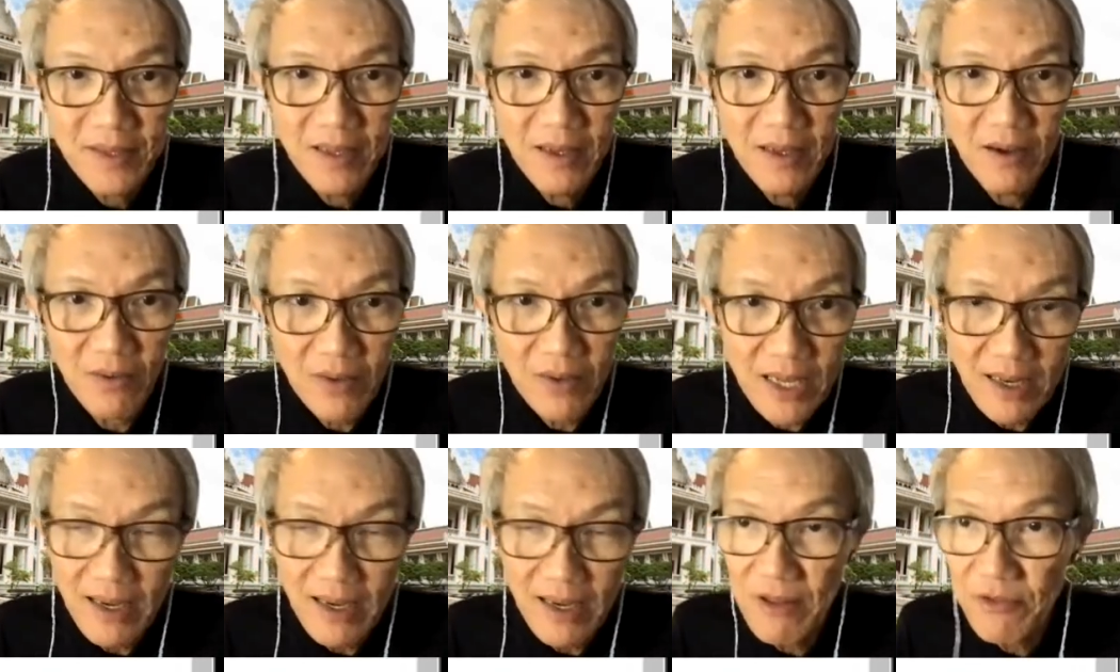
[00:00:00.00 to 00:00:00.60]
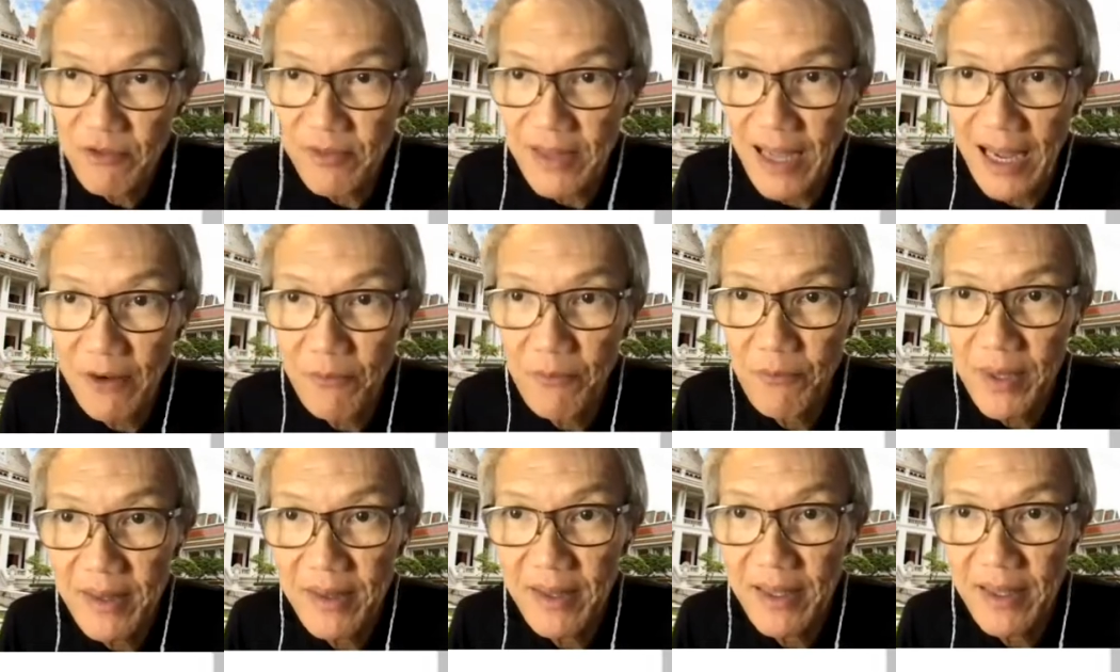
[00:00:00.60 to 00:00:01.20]
Okay, let's start
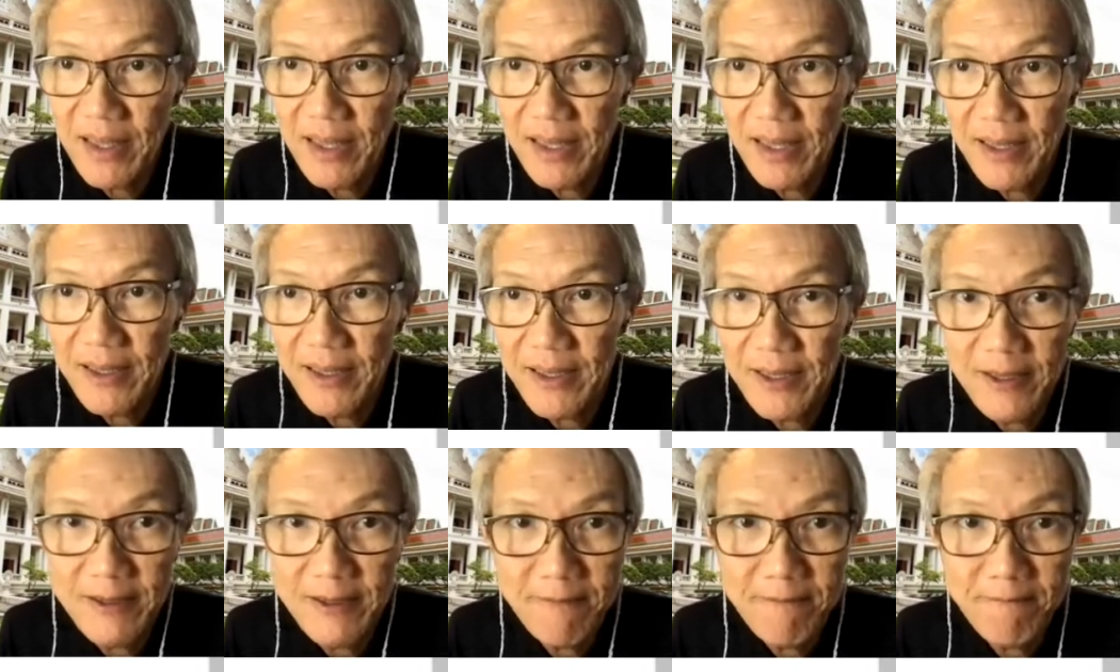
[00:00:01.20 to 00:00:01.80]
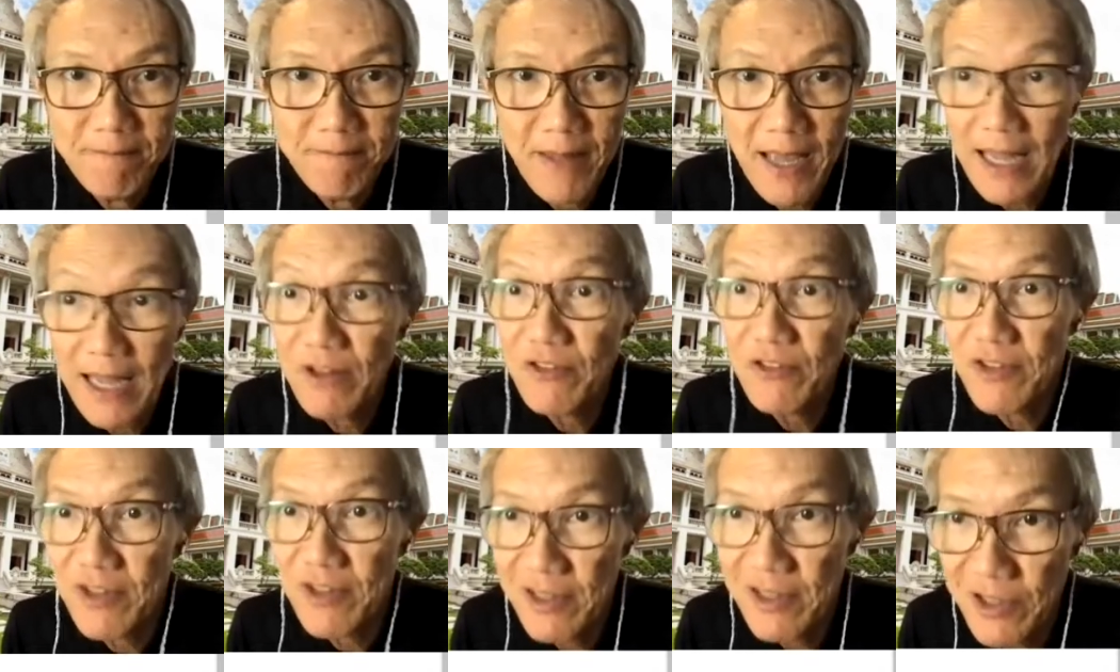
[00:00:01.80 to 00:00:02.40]
with the
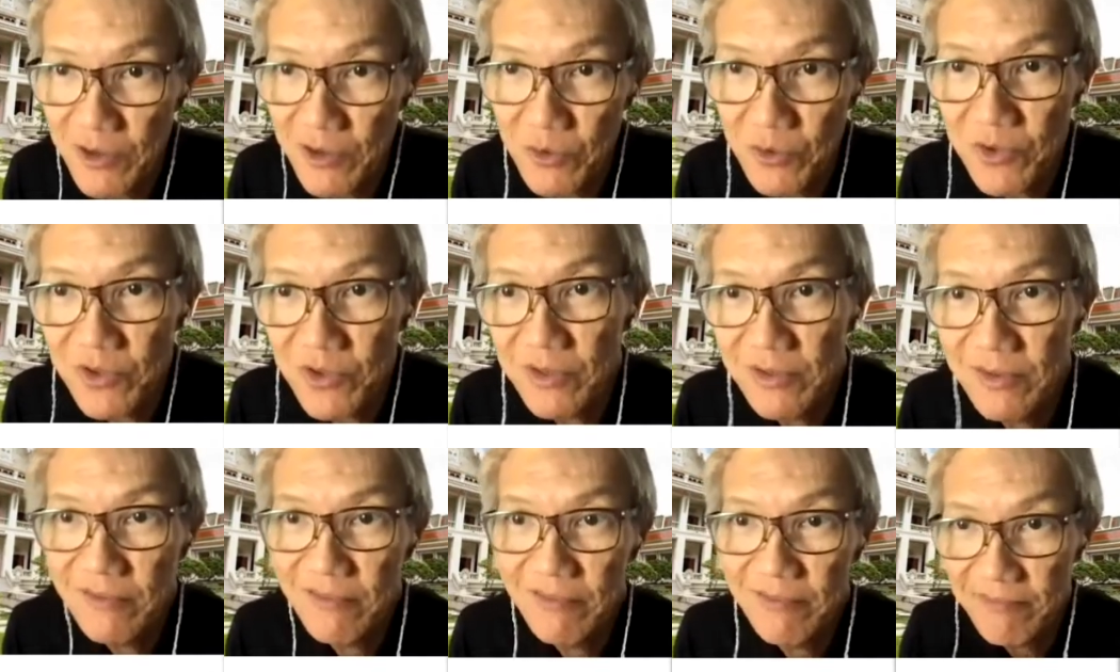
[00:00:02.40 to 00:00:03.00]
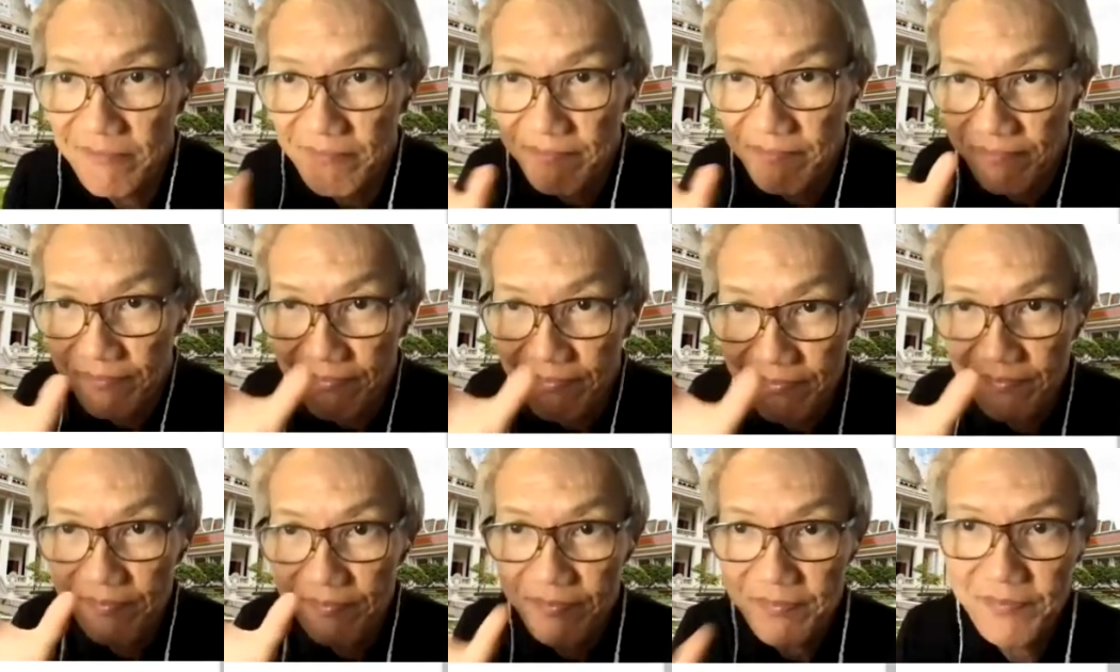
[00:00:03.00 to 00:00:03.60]
execution
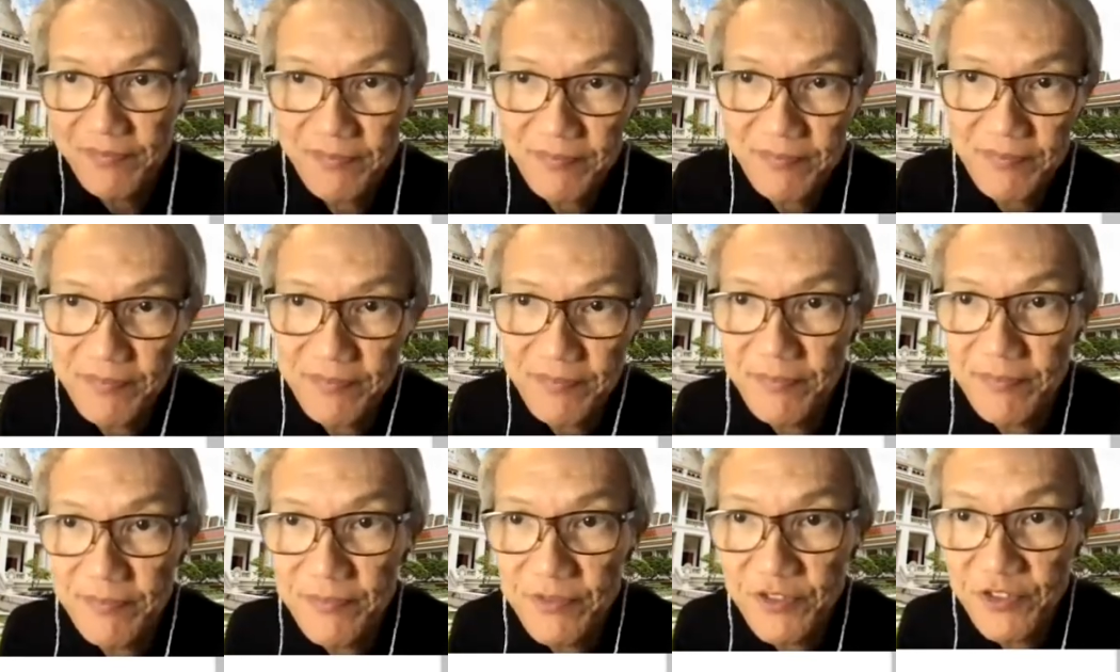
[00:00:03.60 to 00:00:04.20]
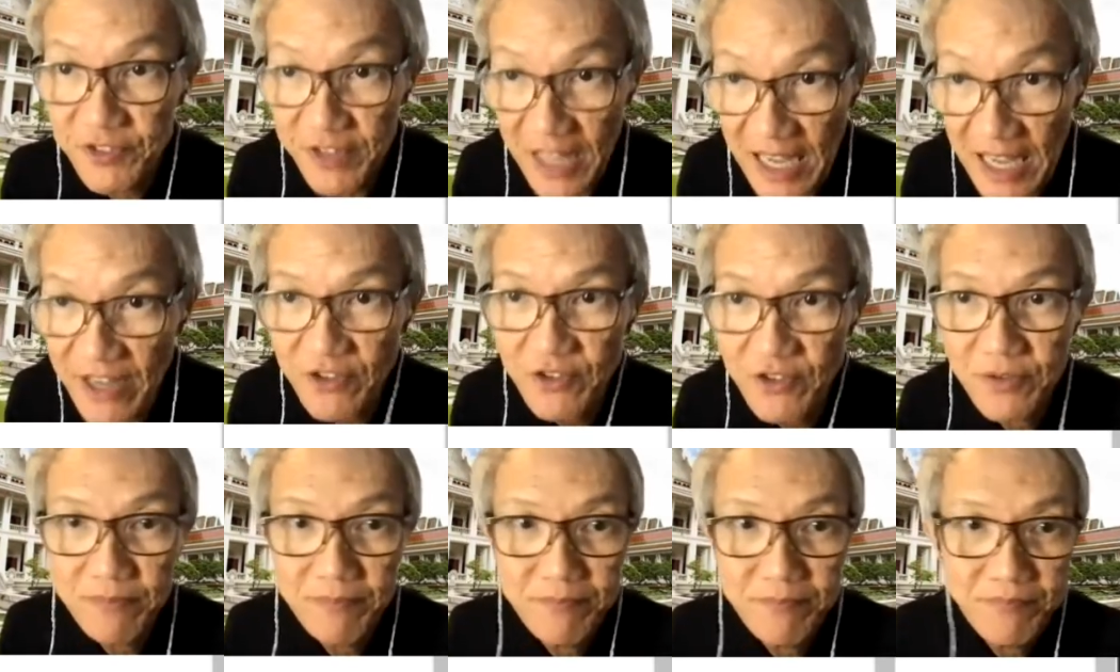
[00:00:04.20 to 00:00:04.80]

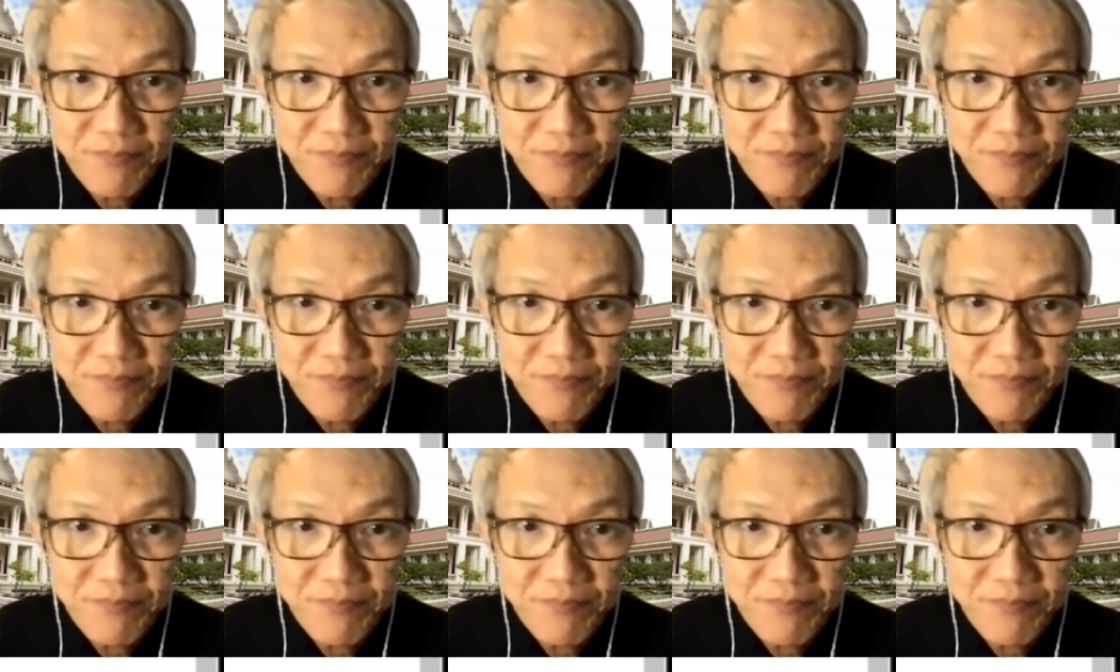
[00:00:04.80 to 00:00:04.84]
stage.